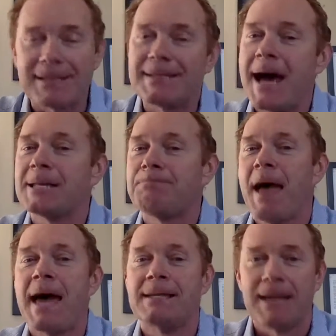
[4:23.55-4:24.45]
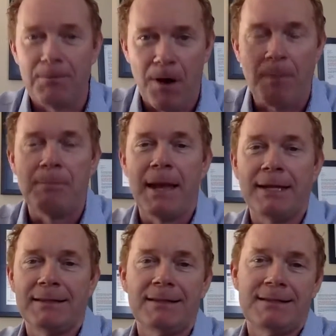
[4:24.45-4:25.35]
but it's not as bad as I probably
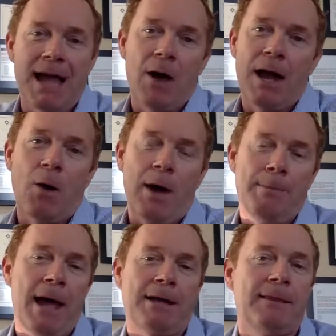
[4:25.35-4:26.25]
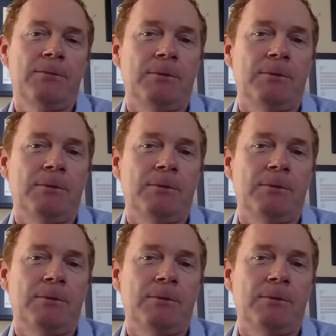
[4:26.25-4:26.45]
made it sound out way back,